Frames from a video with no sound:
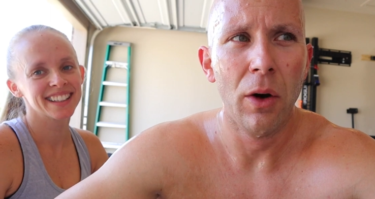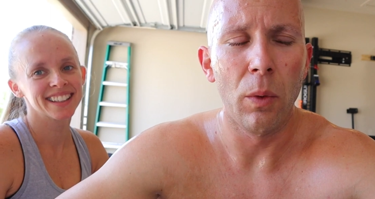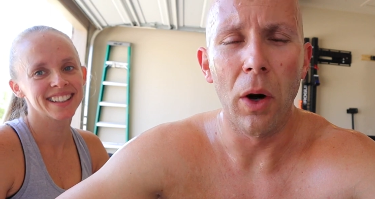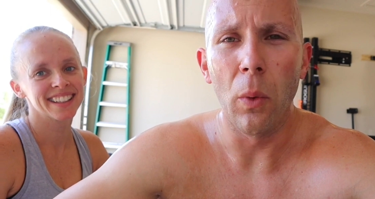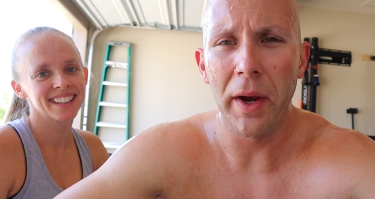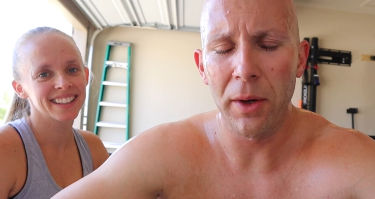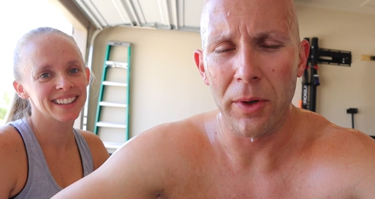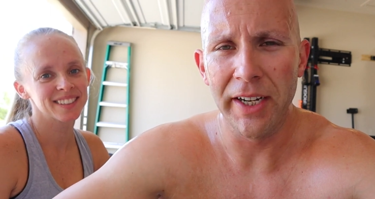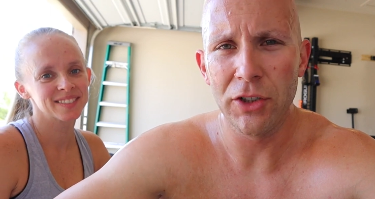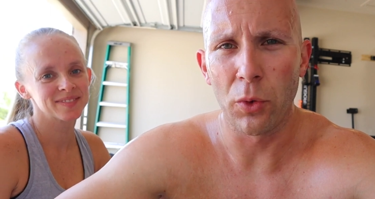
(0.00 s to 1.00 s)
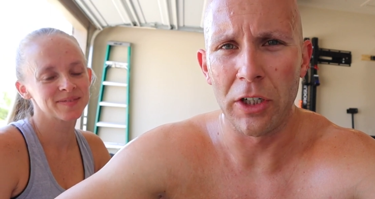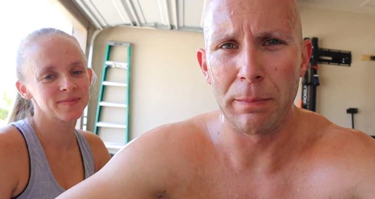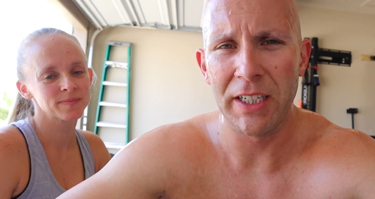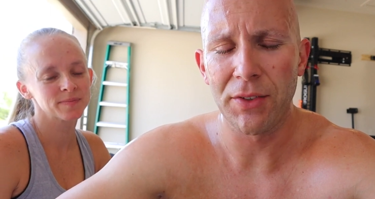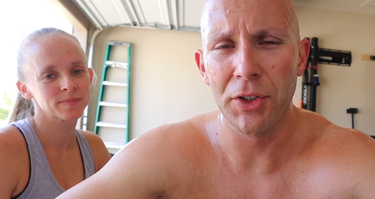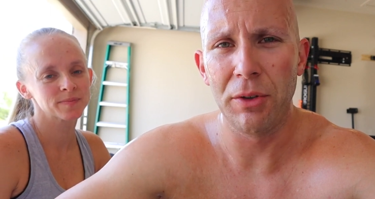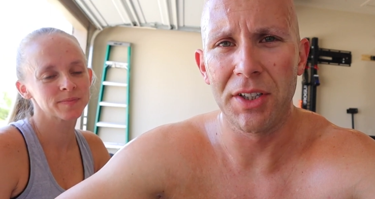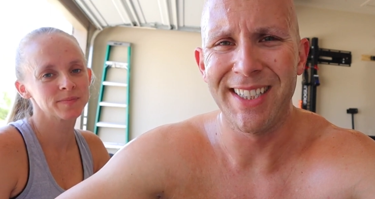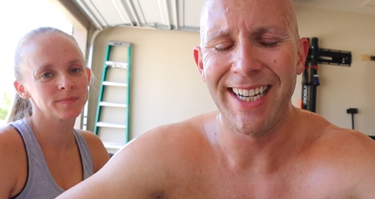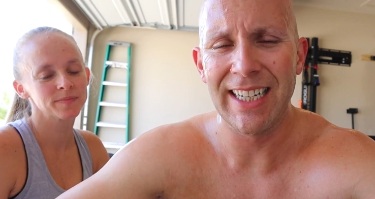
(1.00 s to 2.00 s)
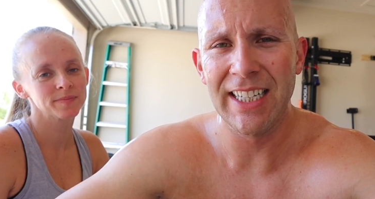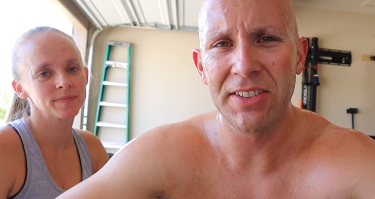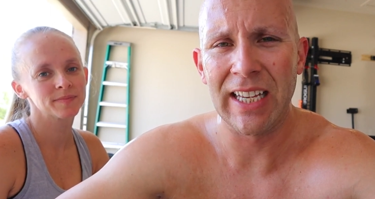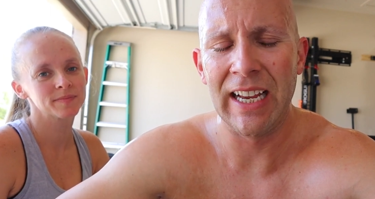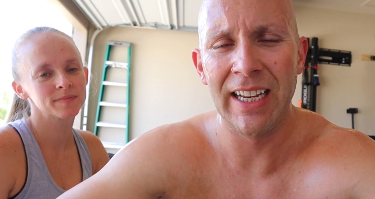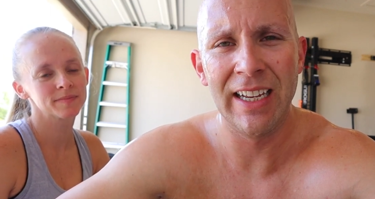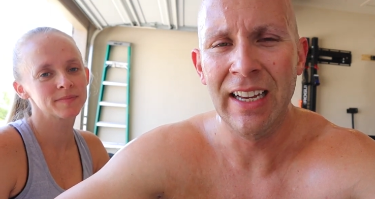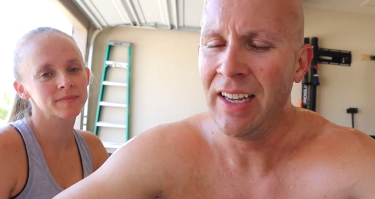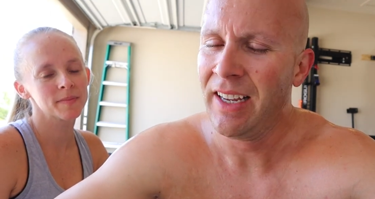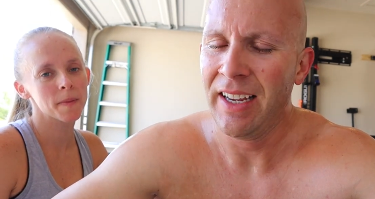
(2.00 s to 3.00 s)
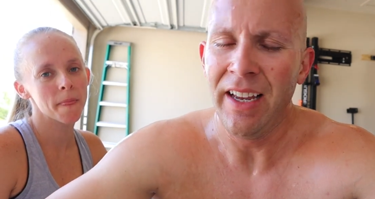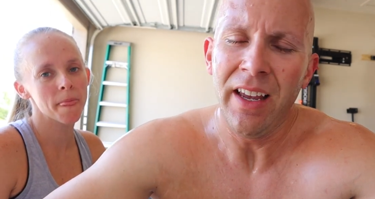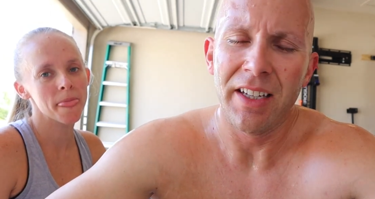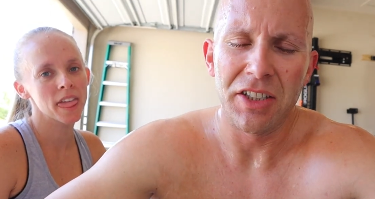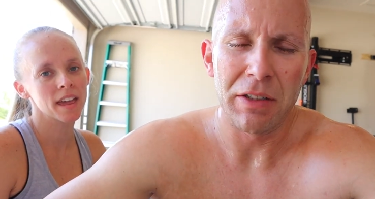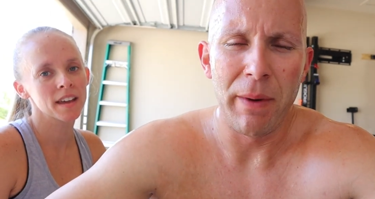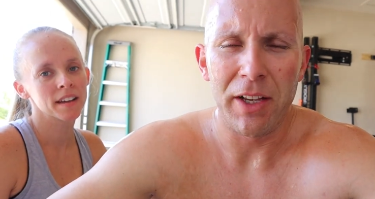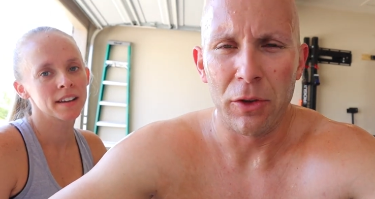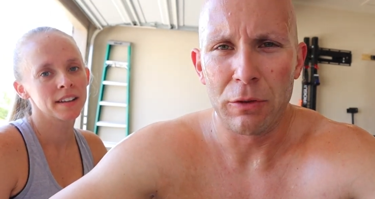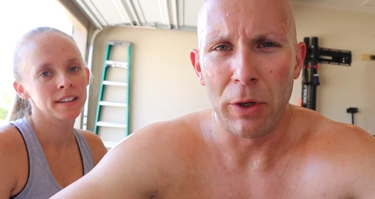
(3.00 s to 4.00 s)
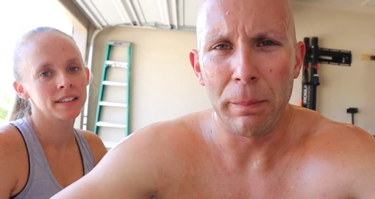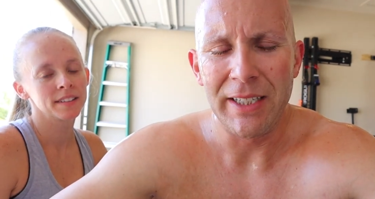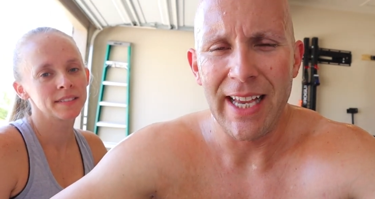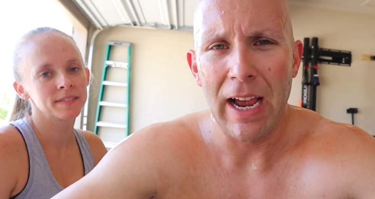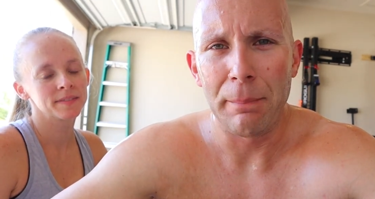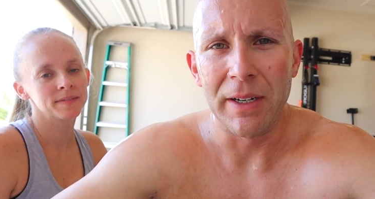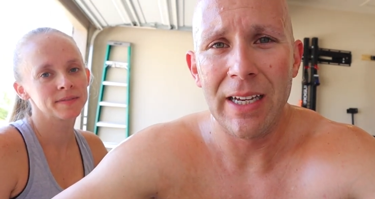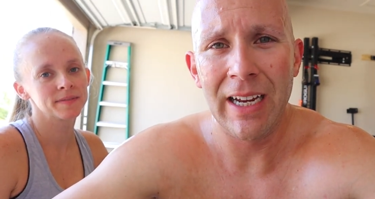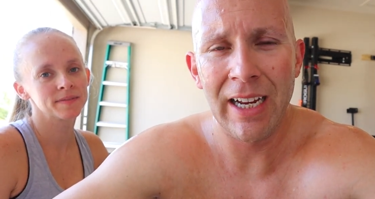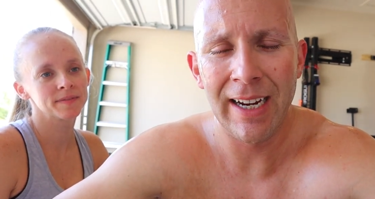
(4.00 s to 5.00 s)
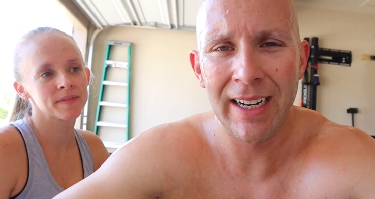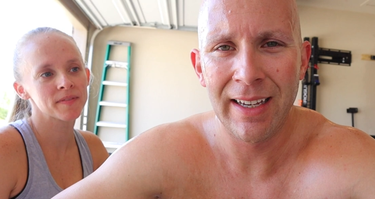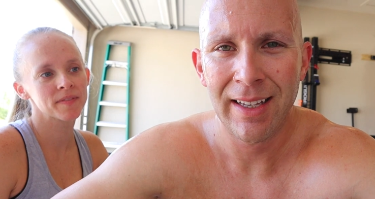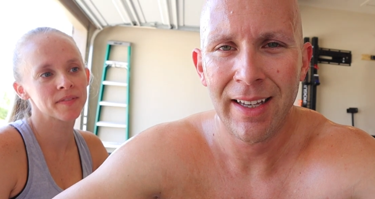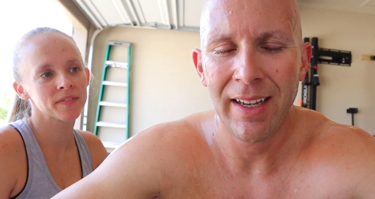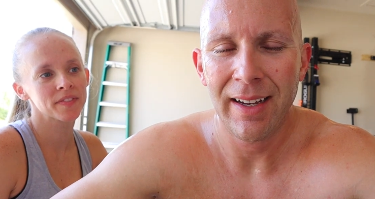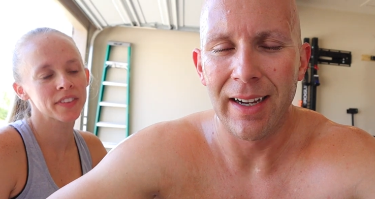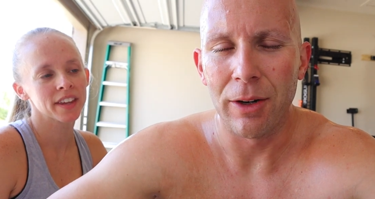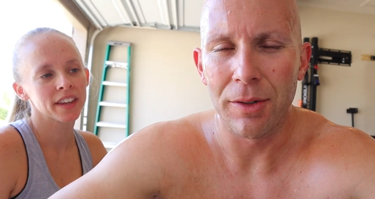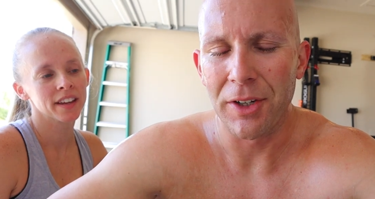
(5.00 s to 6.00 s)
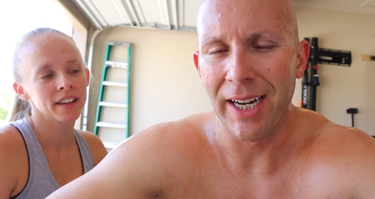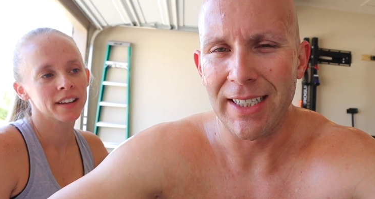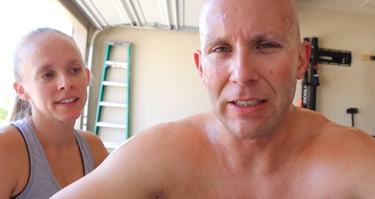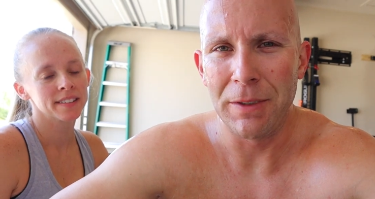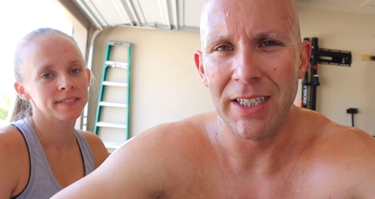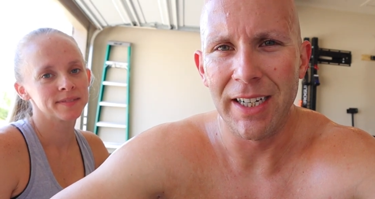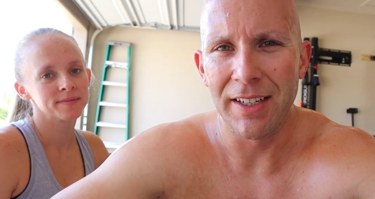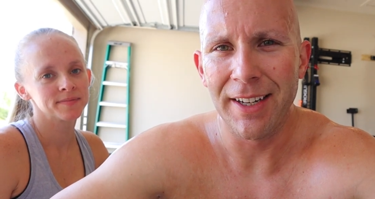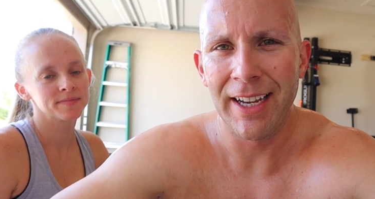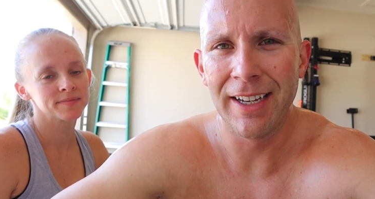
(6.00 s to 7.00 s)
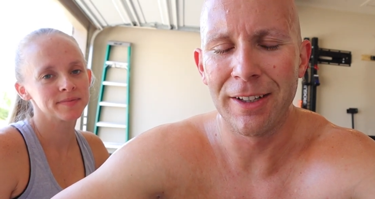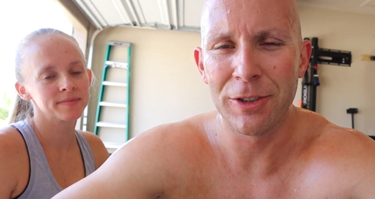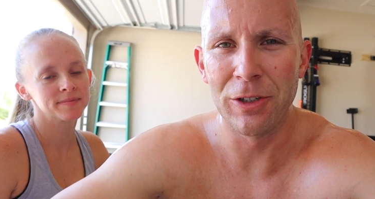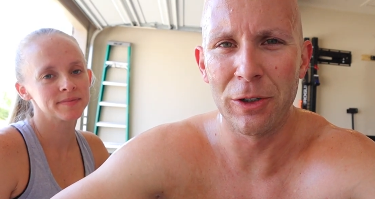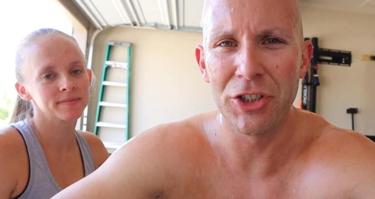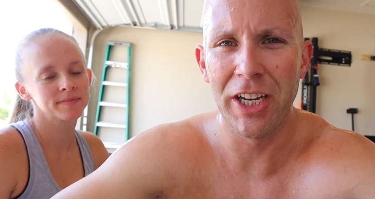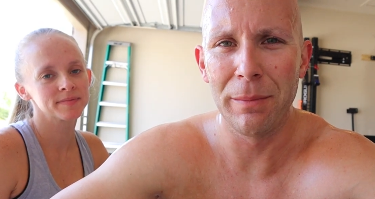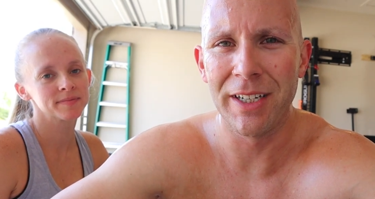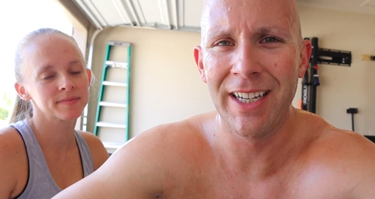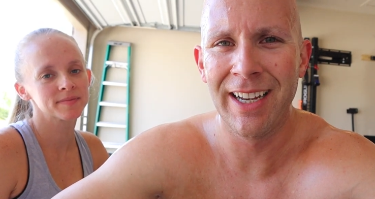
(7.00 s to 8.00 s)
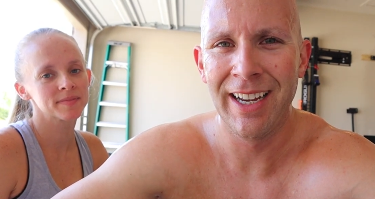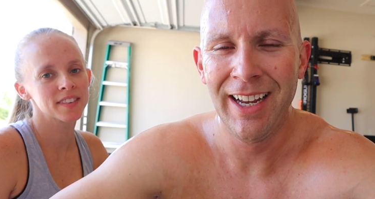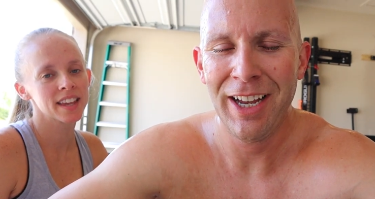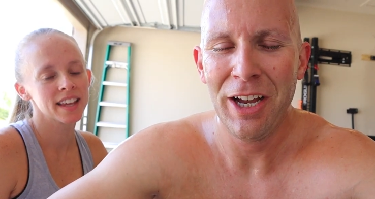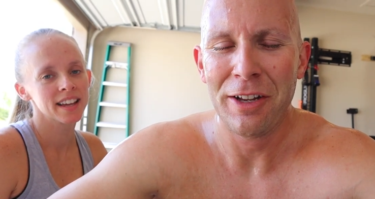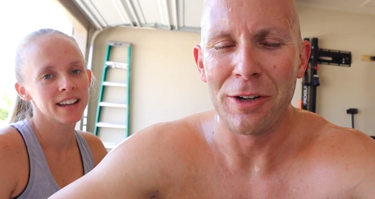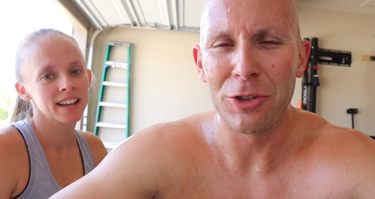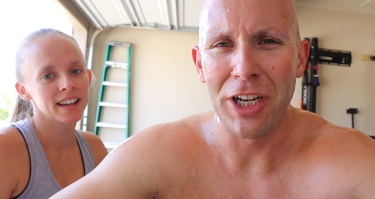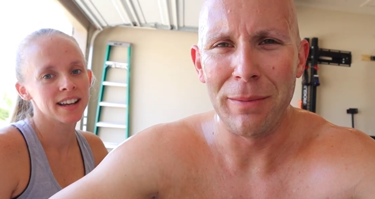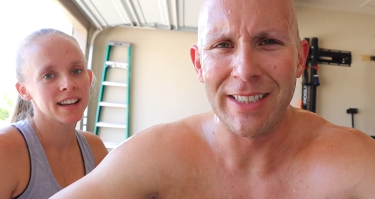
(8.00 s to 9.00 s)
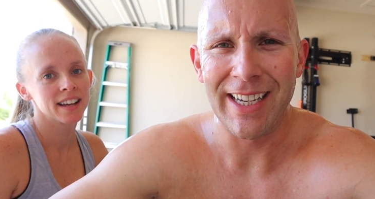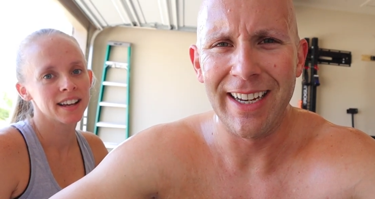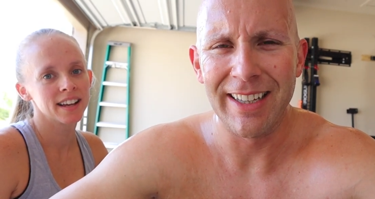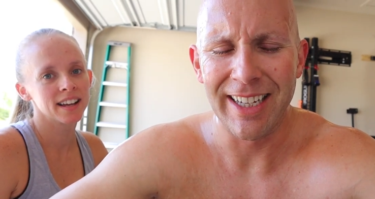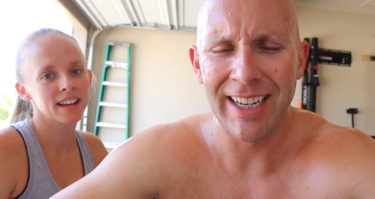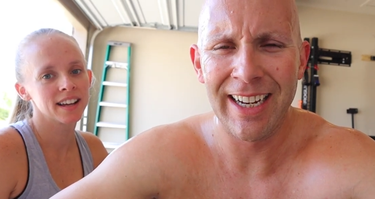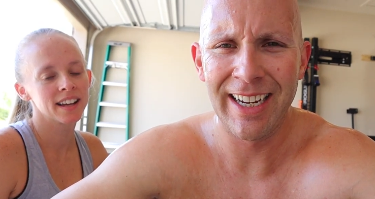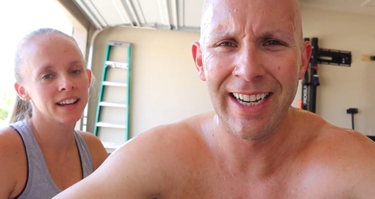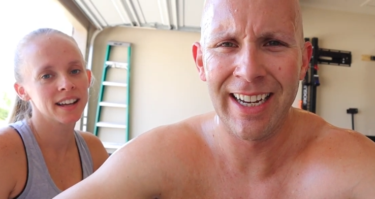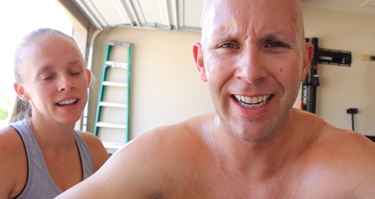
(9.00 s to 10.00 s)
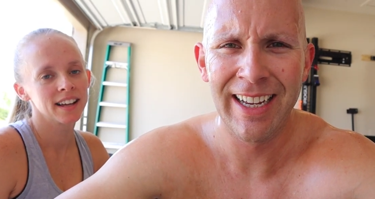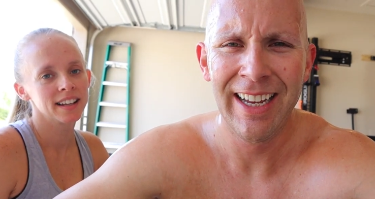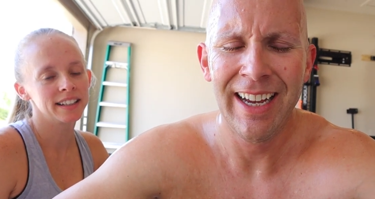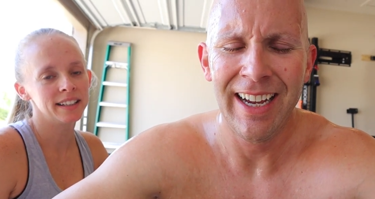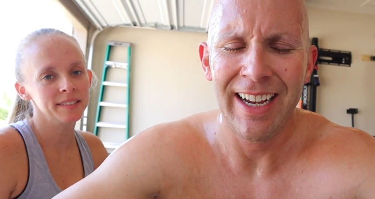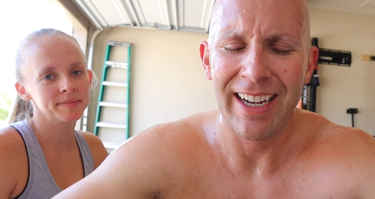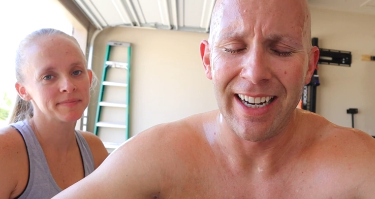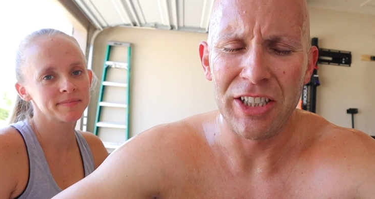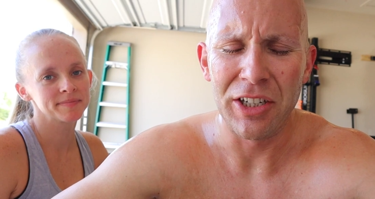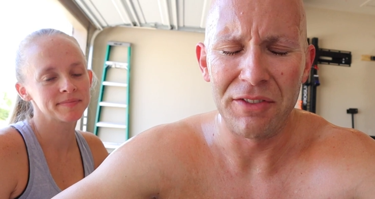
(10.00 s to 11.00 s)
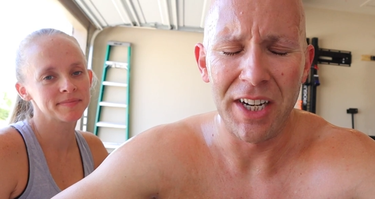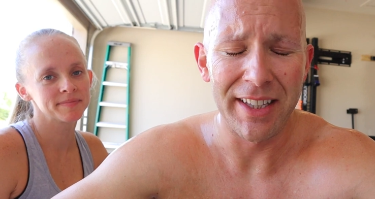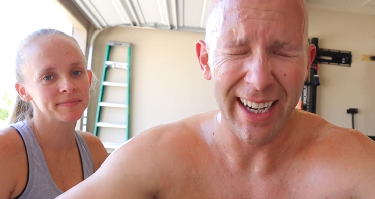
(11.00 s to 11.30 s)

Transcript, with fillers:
Speaker 1: what weight range works best for you on the deadlift and just make those burpees happen. However, it has to be done. There's no shame in scaling. Yeah. And I should have done